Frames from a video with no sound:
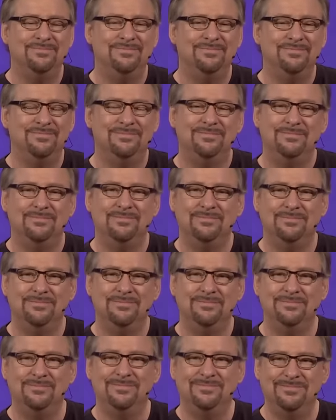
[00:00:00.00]

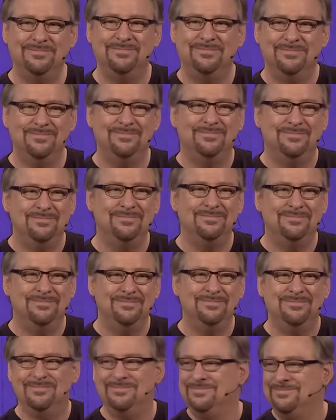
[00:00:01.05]

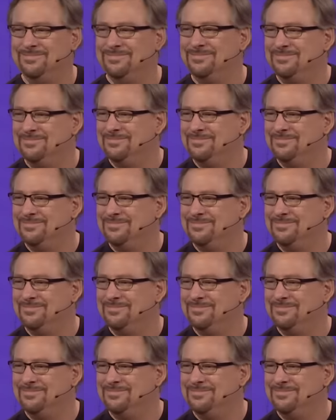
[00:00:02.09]
No one is speaking in this clip.